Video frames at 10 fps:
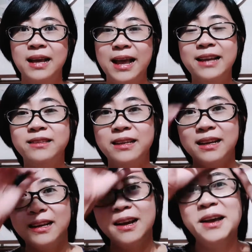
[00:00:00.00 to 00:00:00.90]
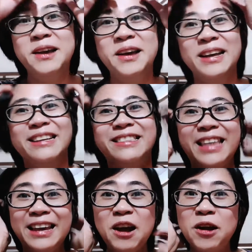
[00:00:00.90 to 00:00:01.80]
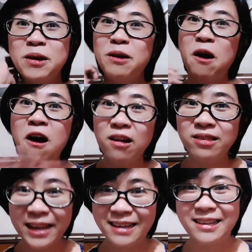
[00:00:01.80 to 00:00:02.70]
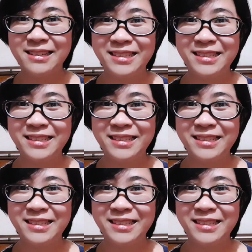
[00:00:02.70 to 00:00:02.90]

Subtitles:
And they are all ladies.